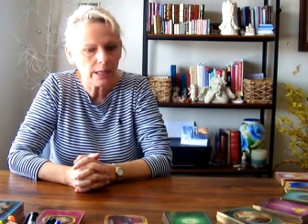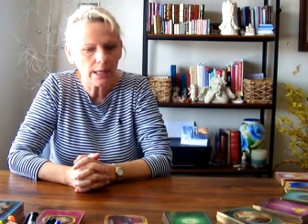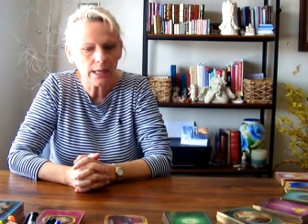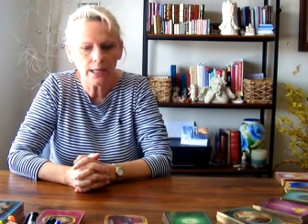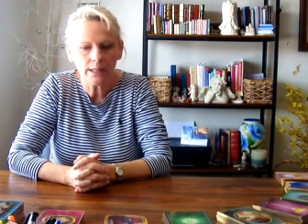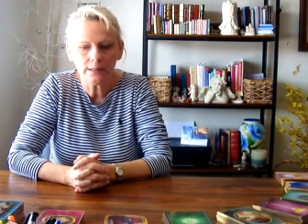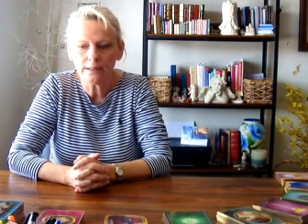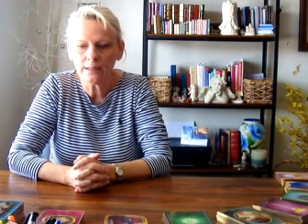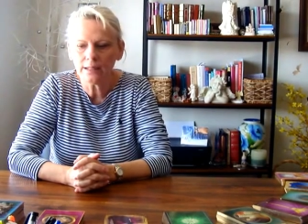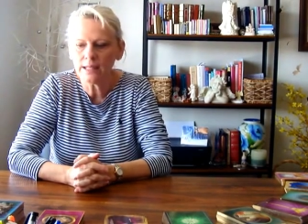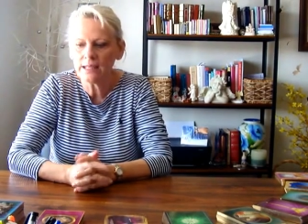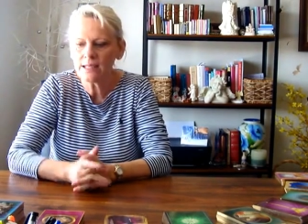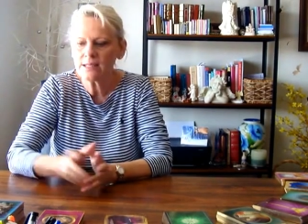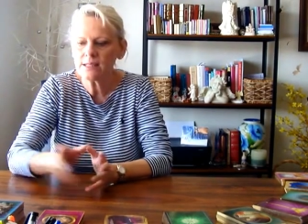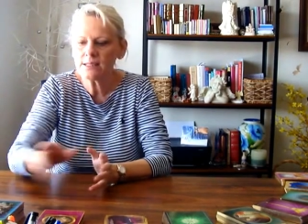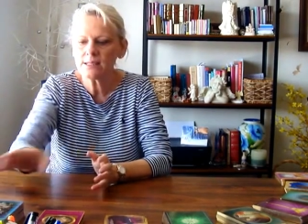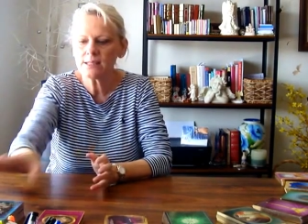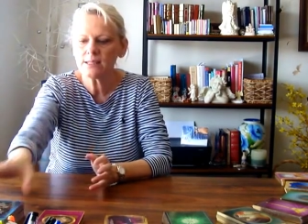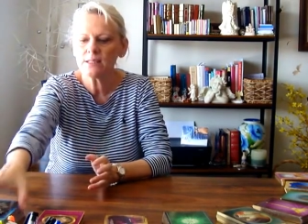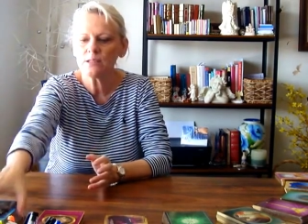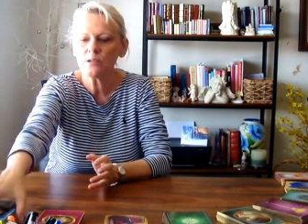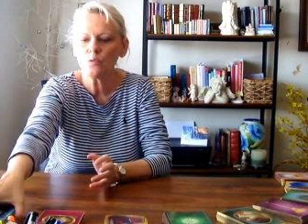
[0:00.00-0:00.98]
and
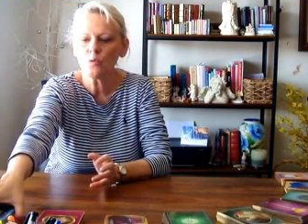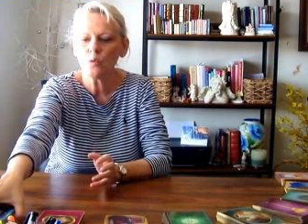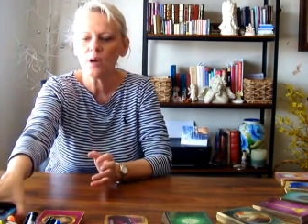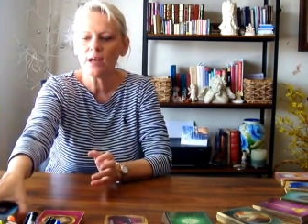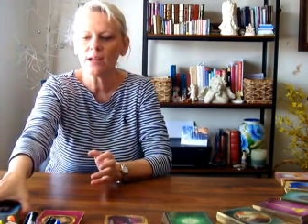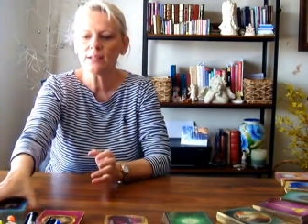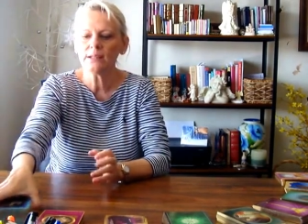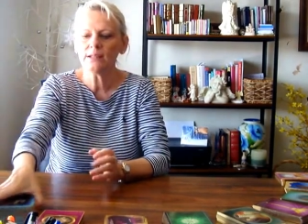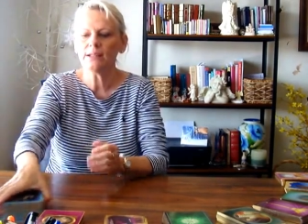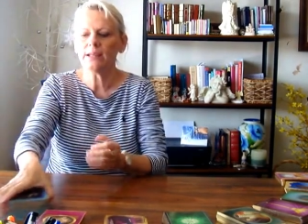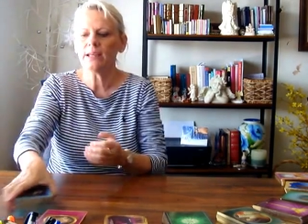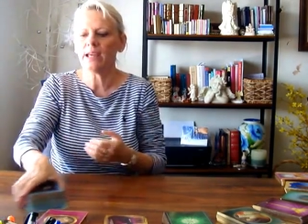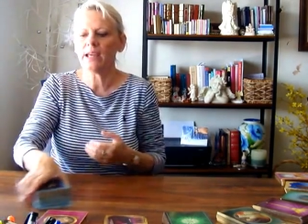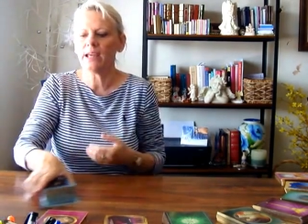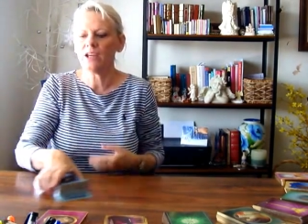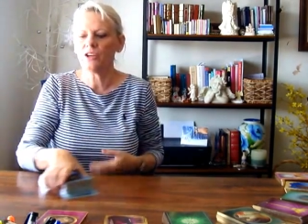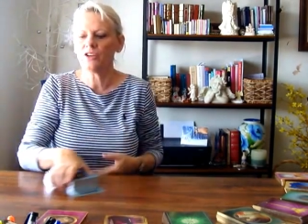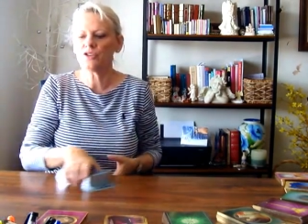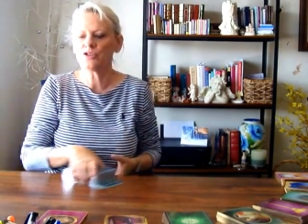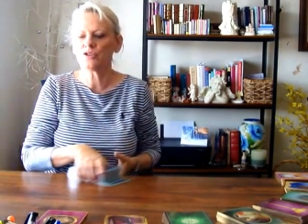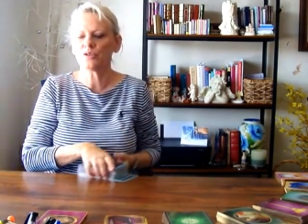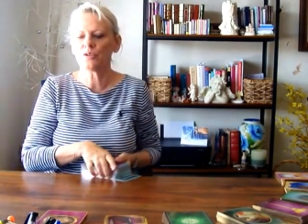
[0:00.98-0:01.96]
let's see what the
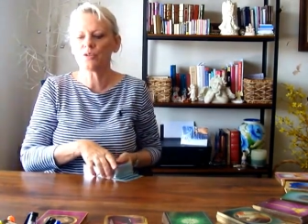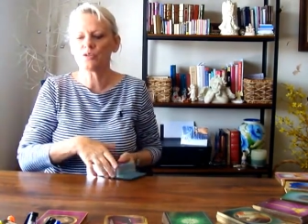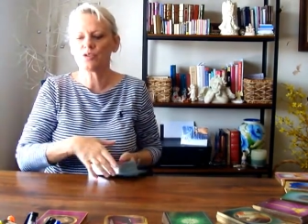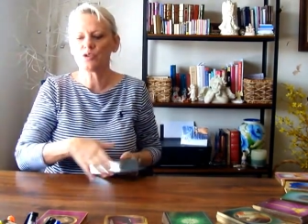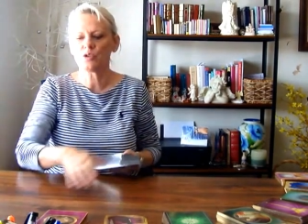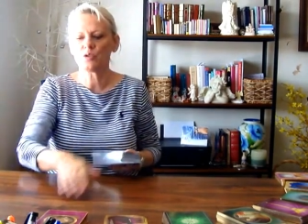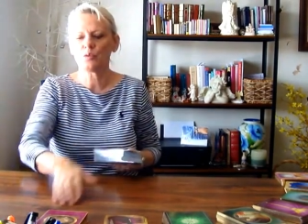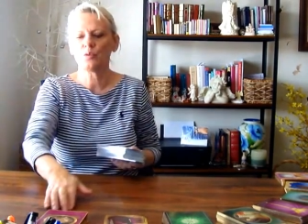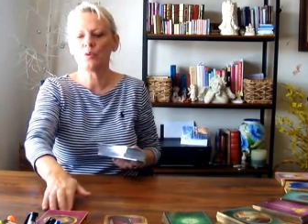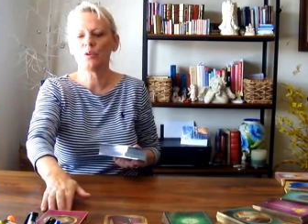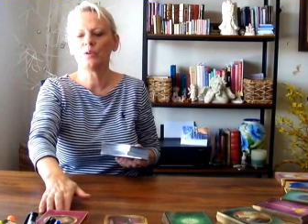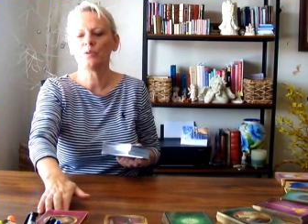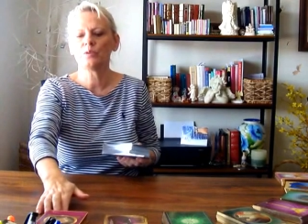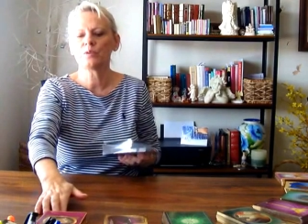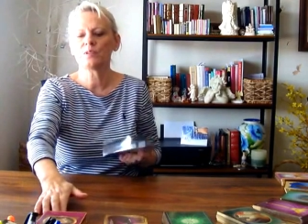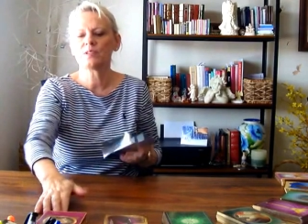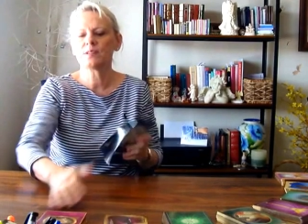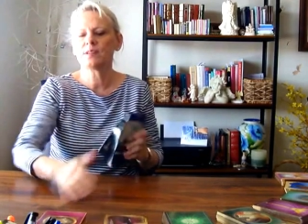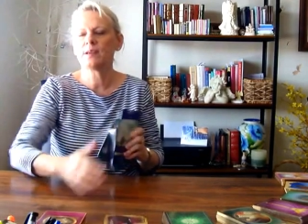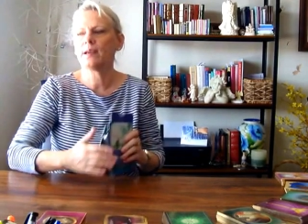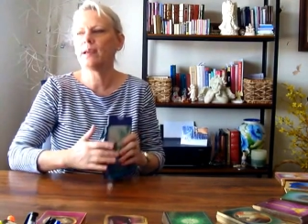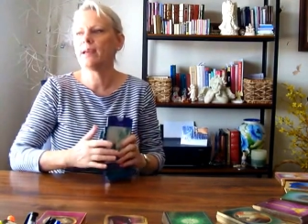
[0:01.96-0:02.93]
angels will
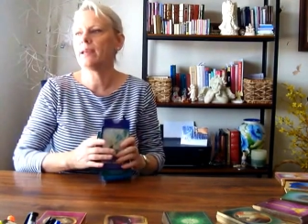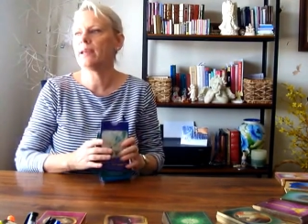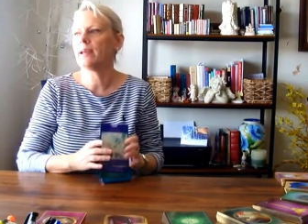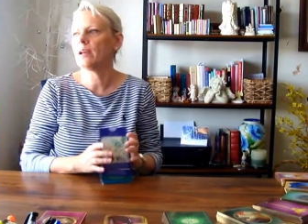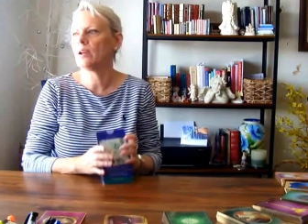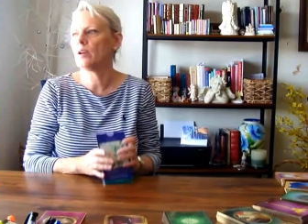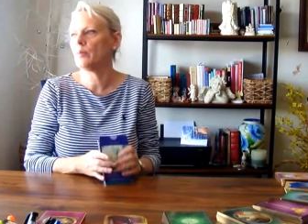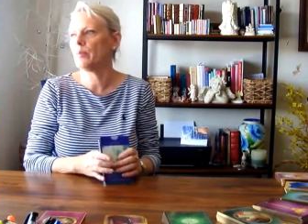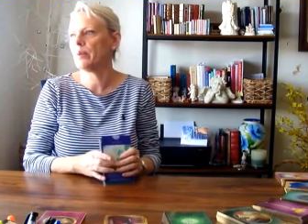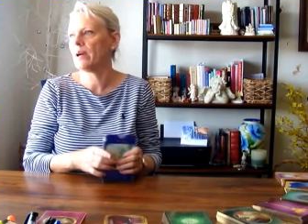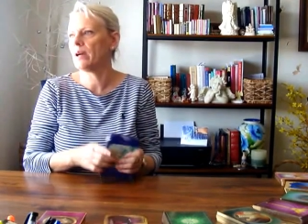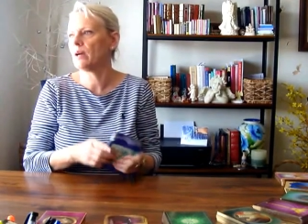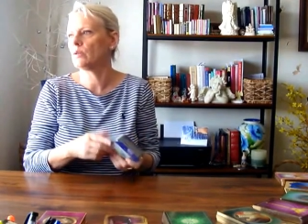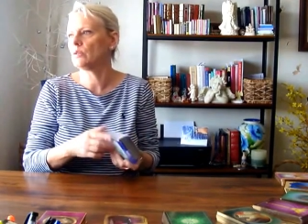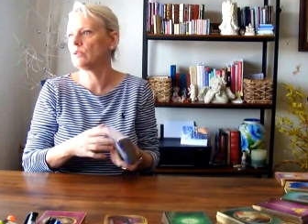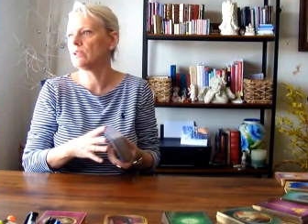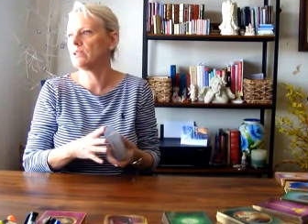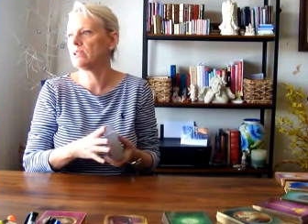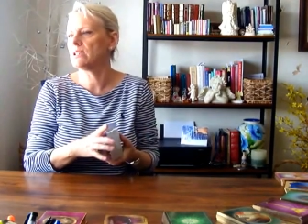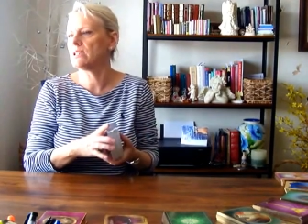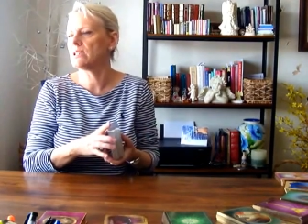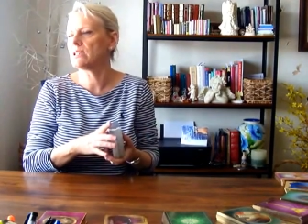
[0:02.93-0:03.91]
say
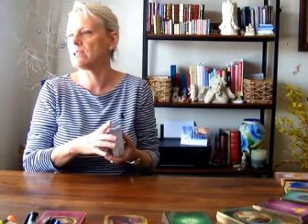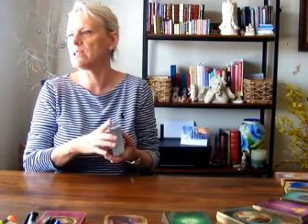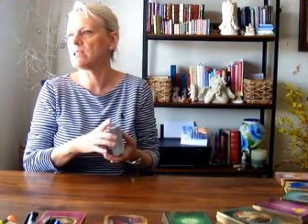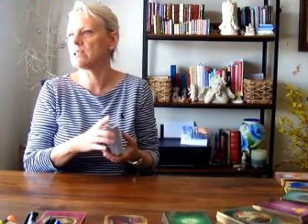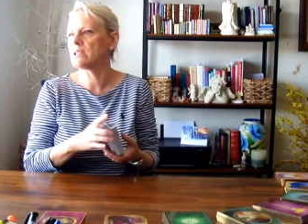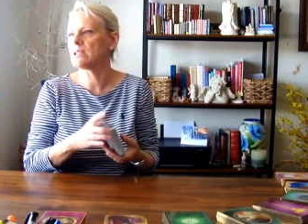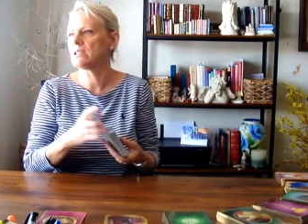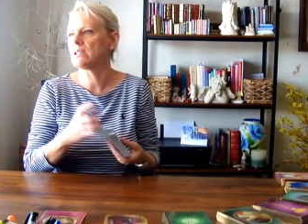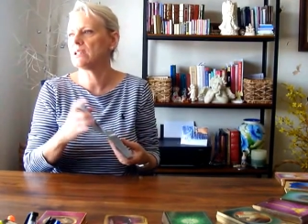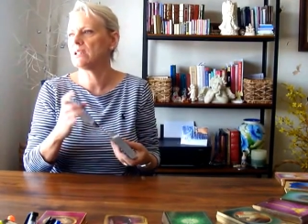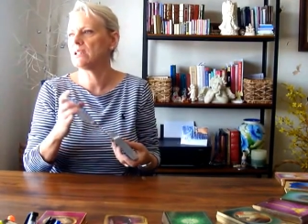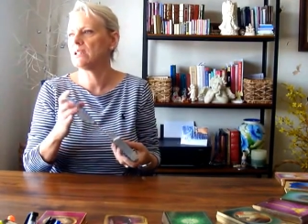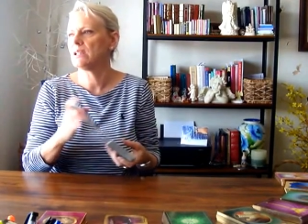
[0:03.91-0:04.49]
about this